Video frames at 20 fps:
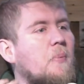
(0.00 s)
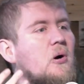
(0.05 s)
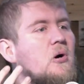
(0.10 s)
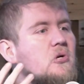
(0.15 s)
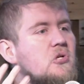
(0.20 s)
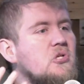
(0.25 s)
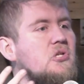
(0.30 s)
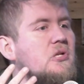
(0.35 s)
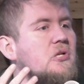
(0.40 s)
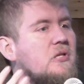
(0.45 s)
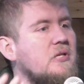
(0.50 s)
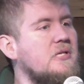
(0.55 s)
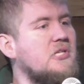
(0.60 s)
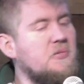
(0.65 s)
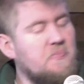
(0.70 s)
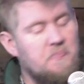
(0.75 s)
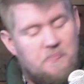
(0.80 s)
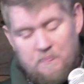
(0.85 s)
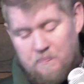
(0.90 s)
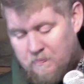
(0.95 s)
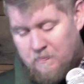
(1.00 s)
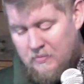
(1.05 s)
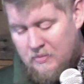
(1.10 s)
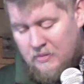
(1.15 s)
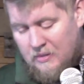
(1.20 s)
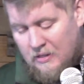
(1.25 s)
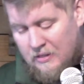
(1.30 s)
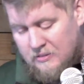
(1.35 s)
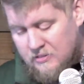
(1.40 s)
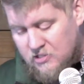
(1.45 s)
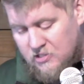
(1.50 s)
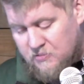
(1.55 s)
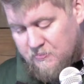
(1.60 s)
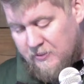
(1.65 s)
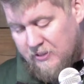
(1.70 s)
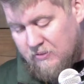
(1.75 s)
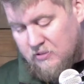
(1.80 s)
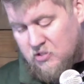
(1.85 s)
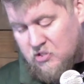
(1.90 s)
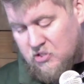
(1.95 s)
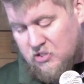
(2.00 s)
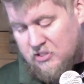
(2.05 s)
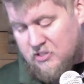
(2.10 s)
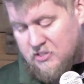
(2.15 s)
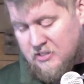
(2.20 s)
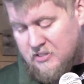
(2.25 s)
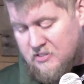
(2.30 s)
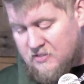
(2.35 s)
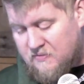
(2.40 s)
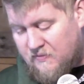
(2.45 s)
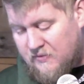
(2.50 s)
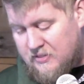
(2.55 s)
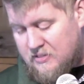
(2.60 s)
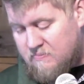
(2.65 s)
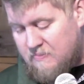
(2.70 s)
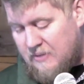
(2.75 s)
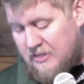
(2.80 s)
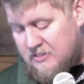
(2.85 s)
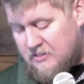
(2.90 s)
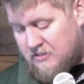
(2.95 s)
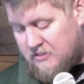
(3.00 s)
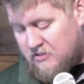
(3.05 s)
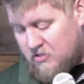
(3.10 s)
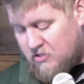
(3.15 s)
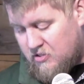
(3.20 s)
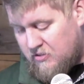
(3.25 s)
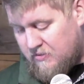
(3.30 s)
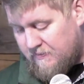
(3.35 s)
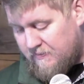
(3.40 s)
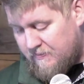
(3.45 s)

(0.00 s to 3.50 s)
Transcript: personally speak with Jesus for this message?